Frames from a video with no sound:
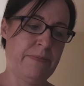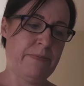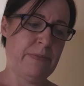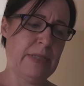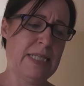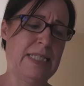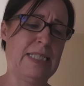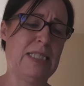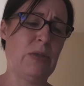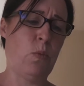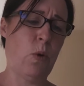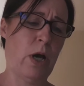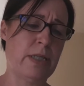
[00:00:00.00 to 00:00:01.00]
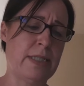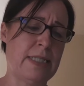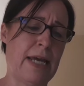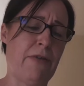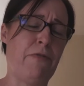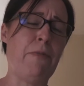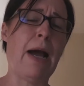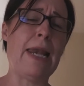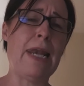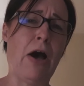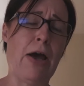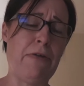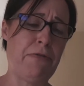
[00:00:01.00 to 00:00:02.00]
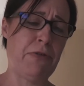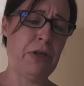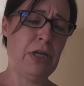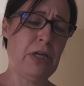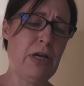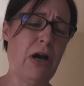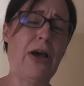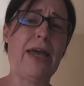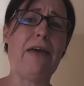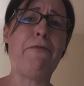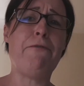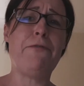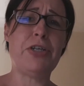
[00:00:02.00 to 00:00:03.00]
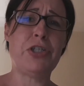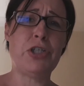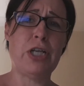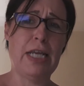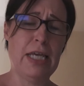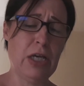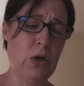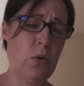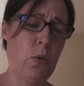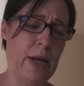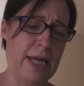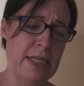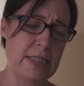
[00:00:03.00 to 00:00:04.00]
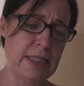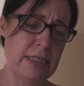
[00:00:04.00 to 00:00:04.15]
"This is the worst day of my life. I officially quit."